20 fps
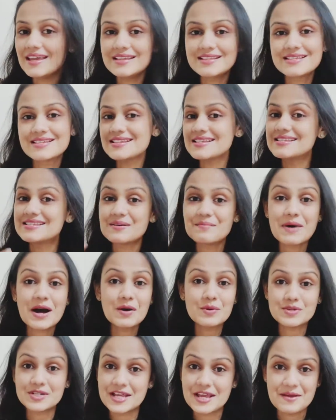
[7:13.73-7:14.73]
it's
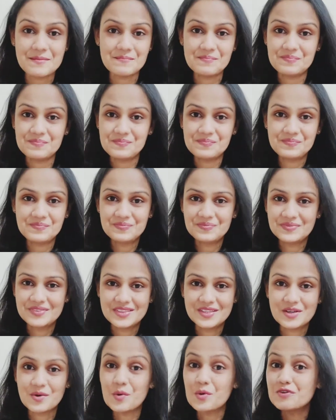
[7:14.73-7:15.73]
about him.
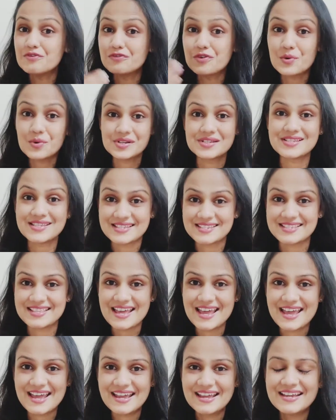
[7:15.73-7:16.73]
The whole focus is
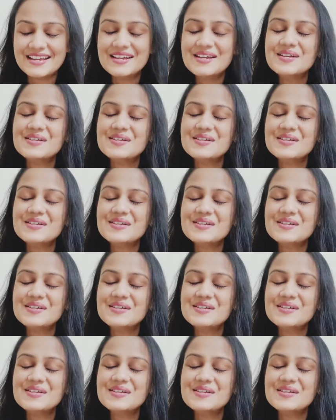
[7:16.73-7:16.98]
there.